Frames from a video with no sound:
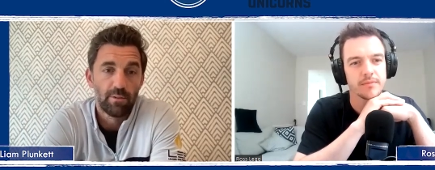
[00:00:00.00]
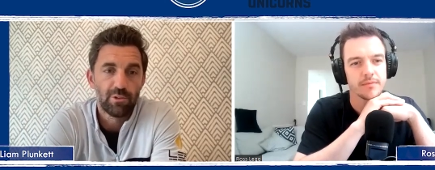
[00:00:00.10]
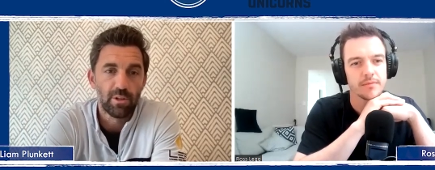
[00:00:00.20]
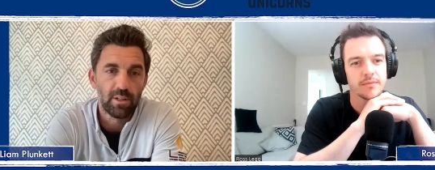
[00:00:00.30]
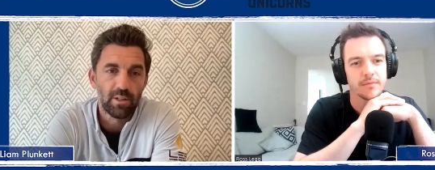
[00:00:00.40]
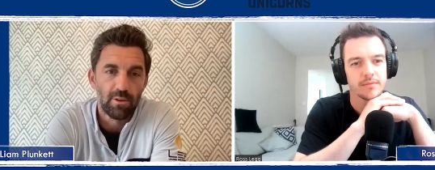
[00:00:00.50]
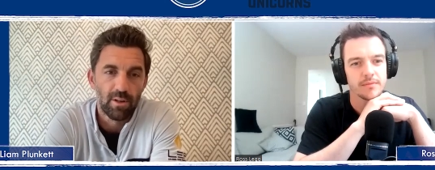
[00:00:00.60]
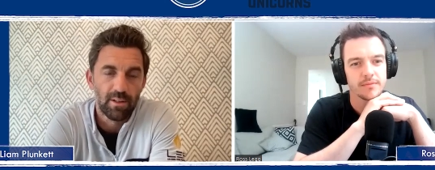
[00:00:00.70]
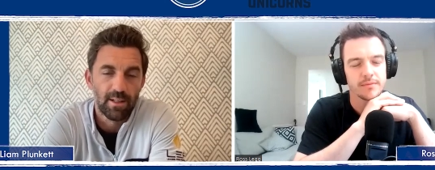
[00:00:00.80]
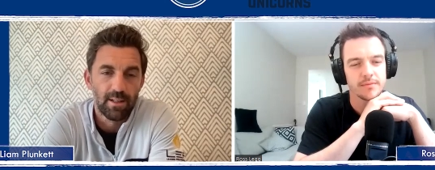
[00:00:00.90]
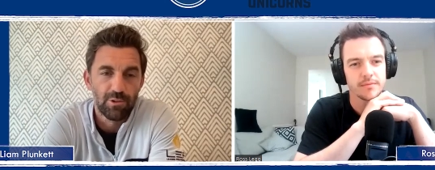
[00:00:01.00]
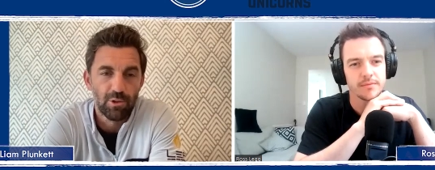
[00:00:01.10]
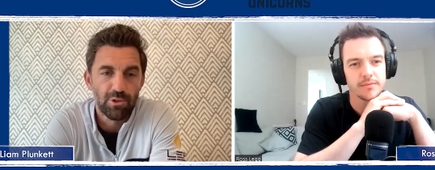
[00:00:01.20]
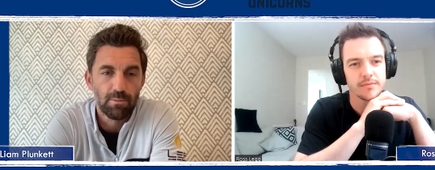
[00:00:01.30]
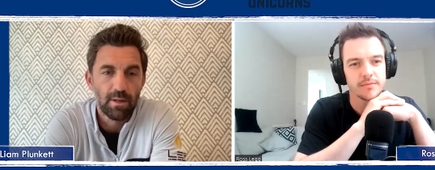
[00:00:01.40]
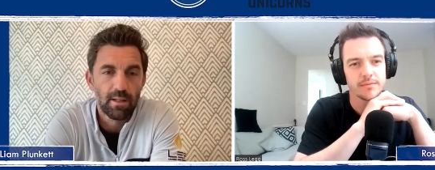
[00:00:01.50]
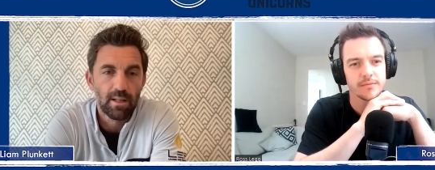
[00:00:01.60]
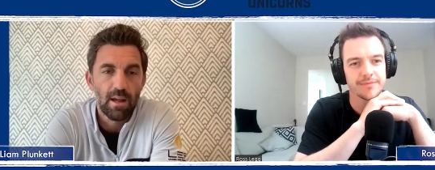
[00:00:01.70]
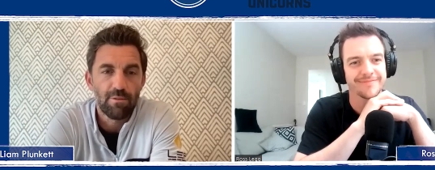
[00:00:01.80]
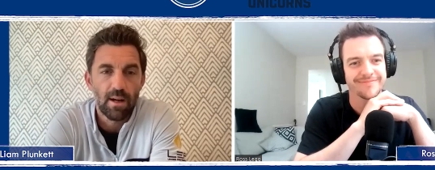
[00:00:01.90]
Speaker 1: of a sudden you're on uh, social
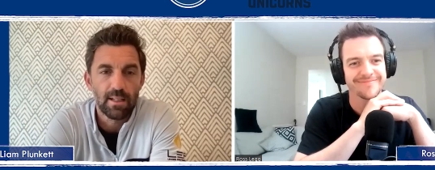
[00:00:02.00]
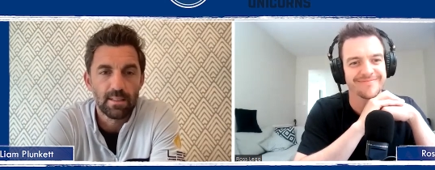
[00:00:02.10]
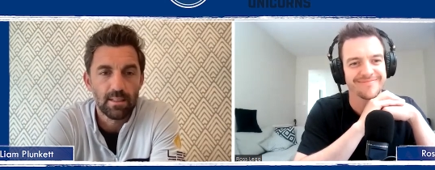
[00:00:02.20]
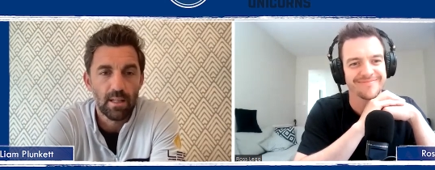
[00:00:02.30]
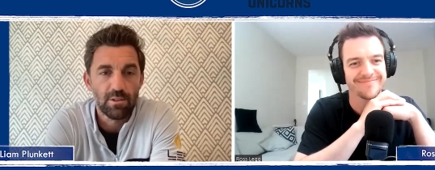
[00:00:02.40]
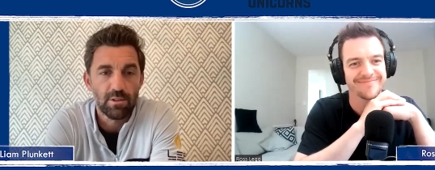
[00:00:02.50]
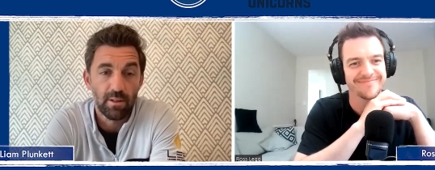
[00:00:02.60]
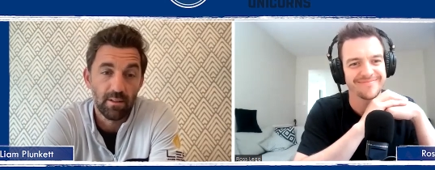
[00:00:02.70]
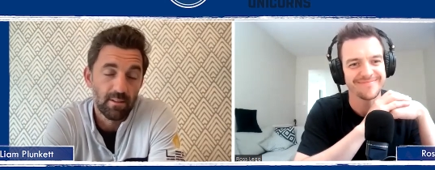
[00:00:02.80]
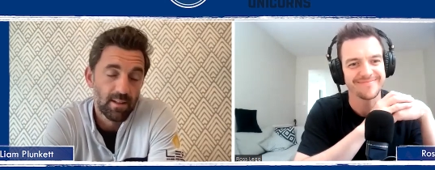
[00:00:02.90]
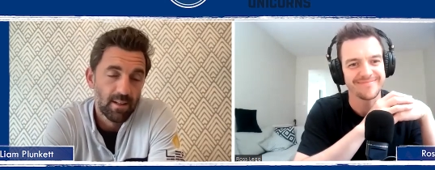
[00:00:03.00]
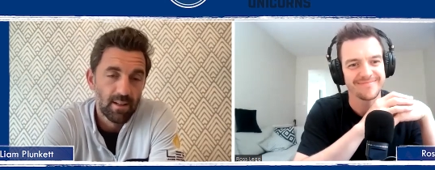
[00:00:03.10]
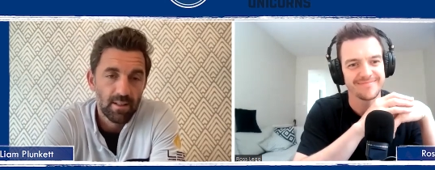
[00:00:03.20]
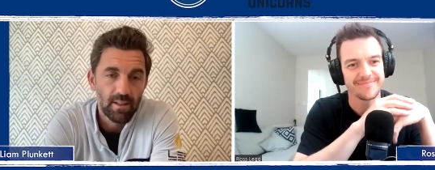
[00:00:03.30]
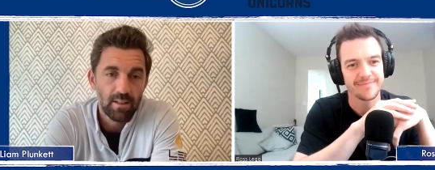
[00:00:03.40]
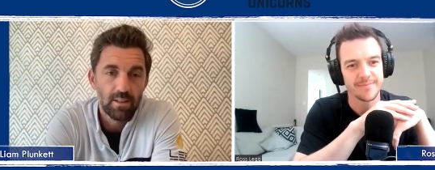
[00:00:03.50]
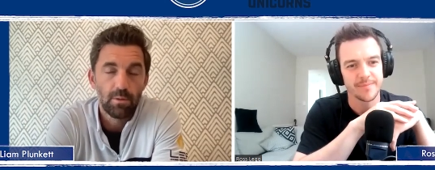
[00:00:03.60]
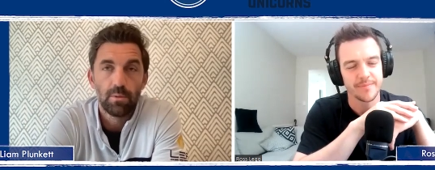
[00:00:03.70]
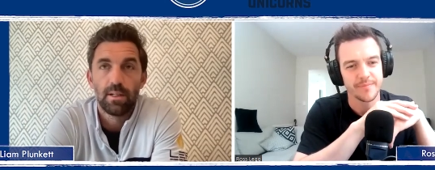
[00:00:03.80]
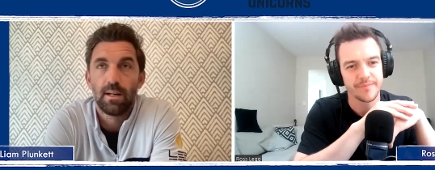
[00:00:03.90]
media left, right, and centre, and you,
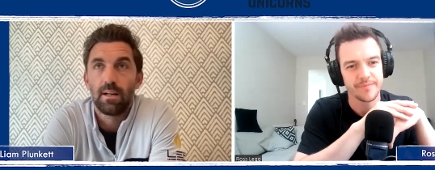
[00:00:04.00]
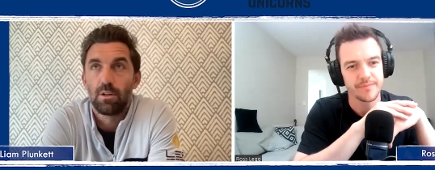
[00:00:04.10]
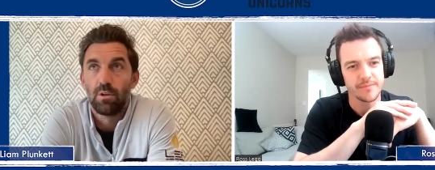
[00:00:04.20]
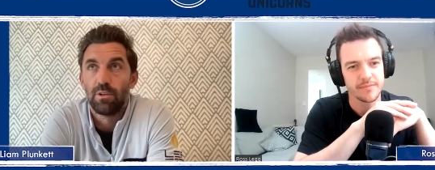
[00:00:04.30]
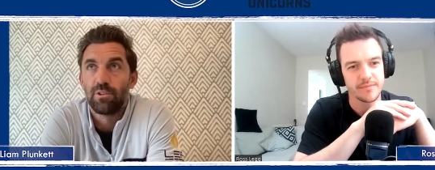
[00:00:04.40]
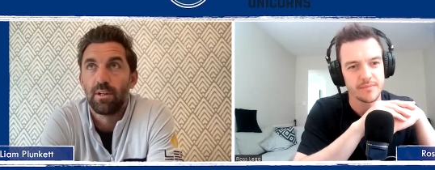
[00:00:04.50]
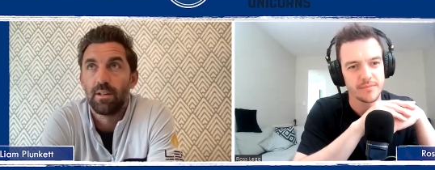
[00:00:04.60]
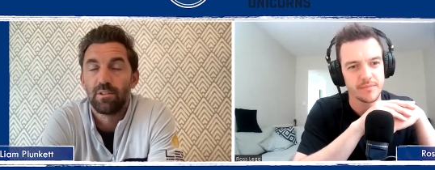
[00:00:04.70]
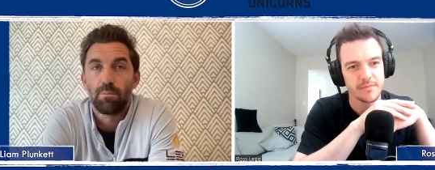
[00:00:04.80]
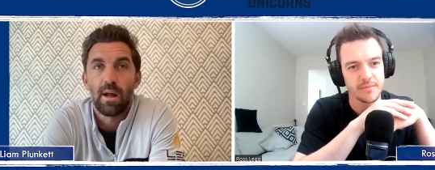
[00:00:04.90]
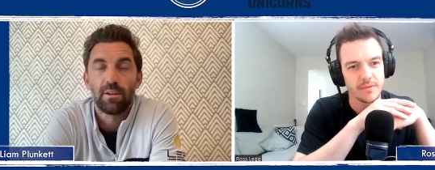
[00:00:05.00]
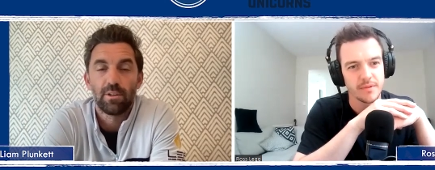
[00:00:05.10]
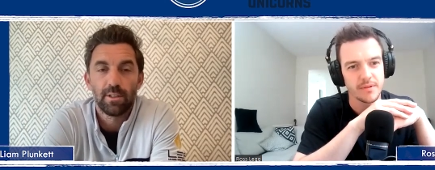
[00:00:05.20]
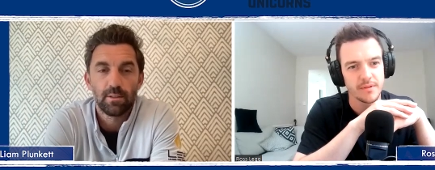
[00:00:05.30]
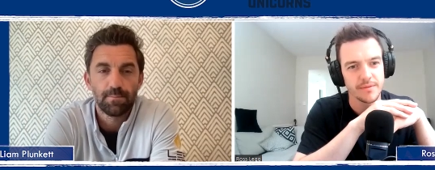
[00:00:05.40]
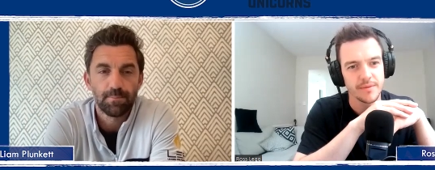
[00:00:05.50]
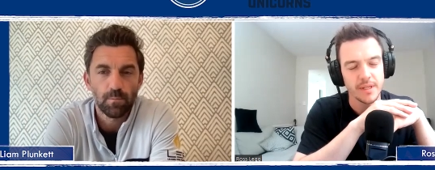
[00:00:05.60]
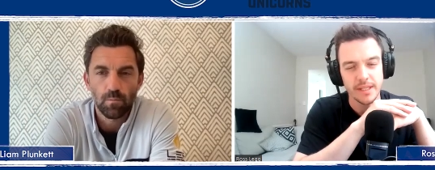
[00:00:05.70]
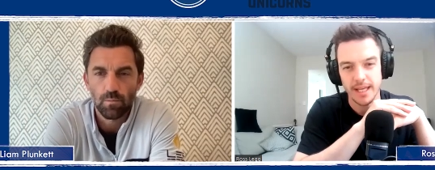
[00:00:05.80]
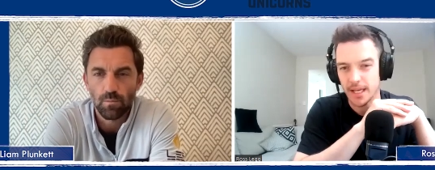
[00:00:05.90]
you uh, grow as a as a brand, don't you?
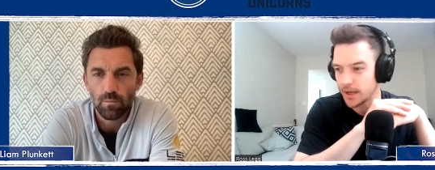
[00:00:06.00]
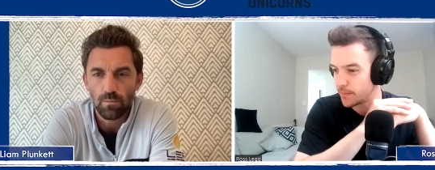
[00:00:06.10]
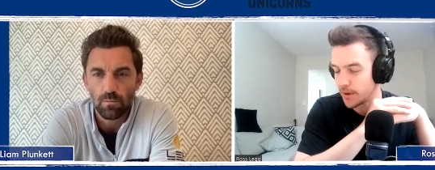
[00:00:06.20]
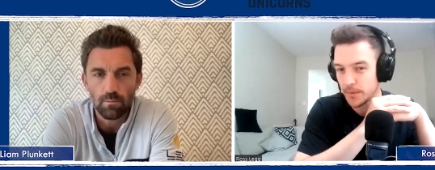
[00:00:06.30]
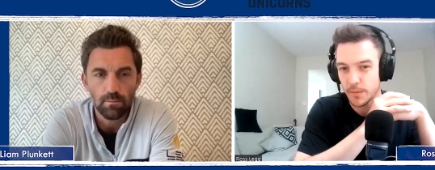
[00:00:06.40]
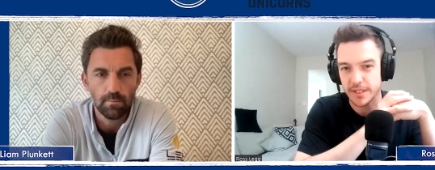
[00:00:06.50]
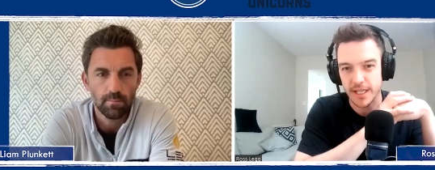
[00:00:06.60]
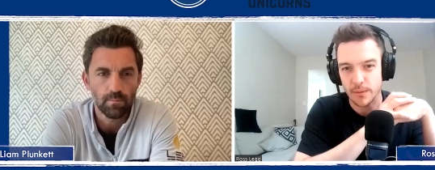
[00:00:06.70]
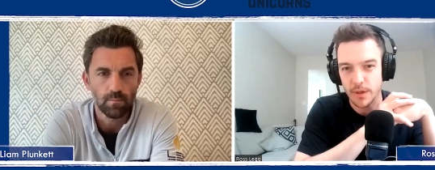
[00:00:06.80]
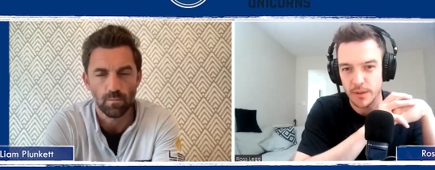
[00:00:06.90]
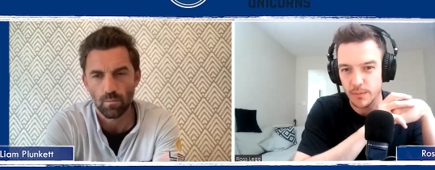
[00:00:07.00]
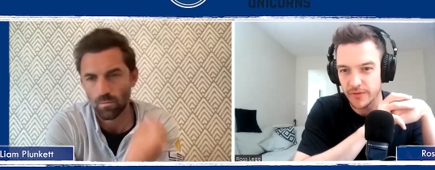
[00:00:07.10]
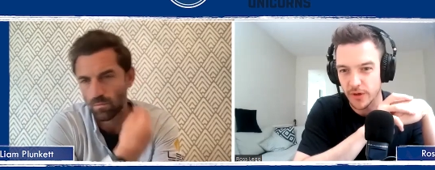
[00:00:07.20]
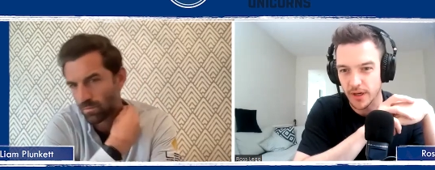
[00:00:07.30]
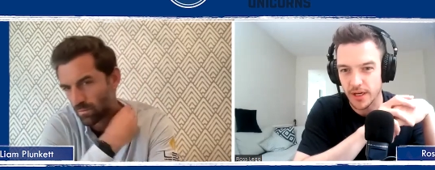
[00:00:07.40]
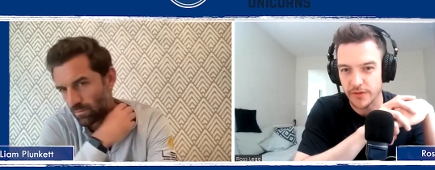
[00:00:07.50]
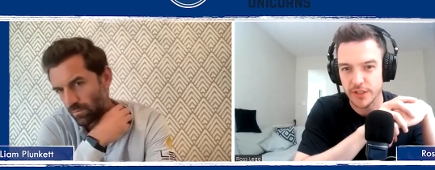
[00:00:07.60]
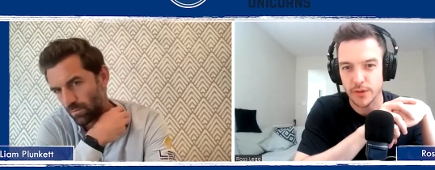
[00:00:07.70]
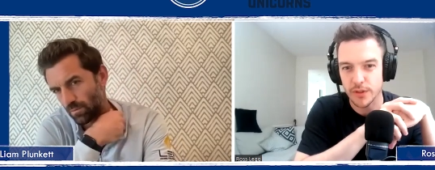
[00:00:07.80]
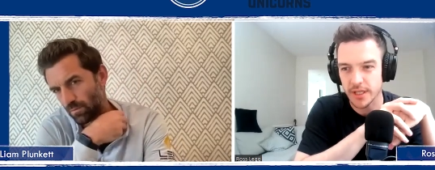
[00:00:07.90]
Speaker 2: Yeah, um, I mean, we see it when we've got kind
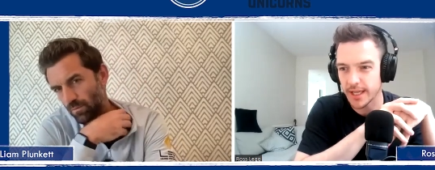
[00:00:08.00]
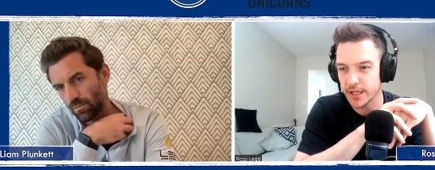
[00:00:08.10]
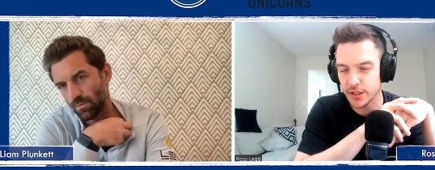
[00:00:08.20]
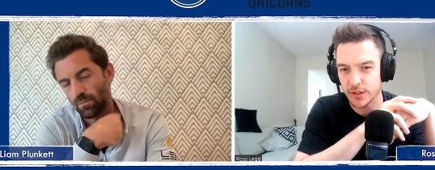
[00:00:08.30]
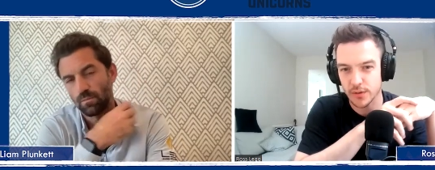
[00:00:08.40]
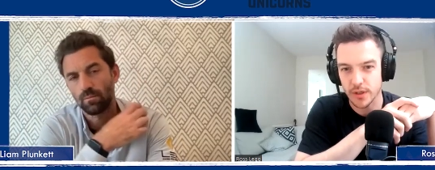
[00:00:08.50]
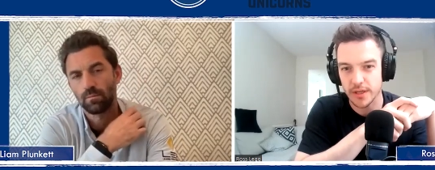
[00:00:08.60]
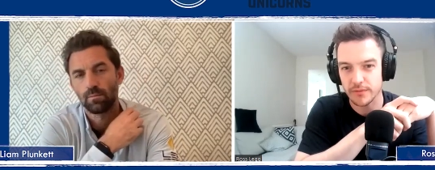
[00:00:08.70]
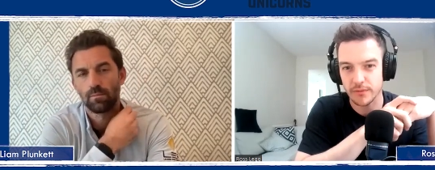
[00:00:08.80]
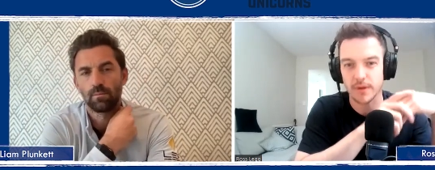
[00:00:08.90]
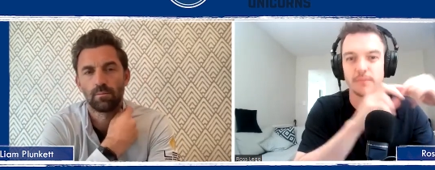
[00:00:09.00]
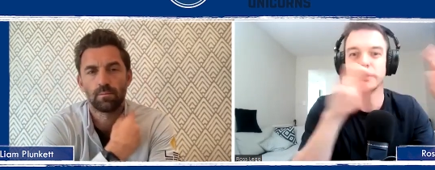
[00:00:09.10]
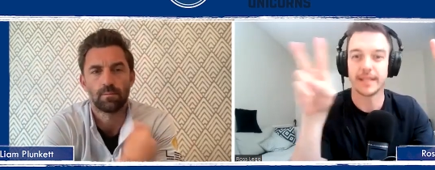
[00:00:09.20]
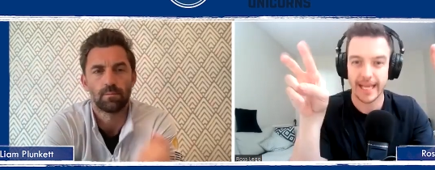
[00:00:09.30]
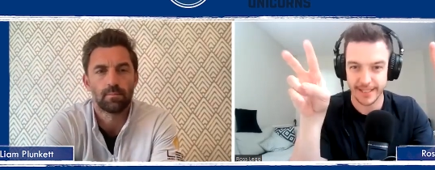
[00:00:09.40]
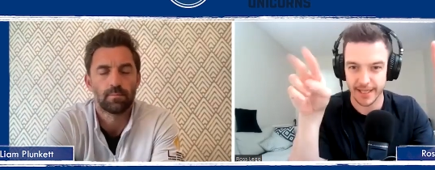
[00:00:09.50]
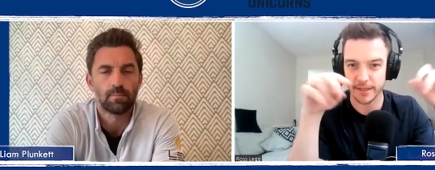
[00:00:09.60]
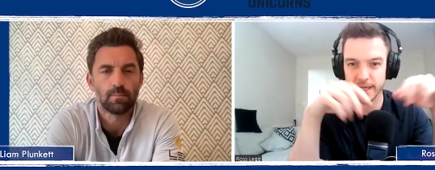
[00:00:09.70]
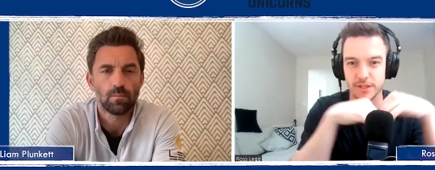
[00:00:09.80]
of associate nations or kind of well lesser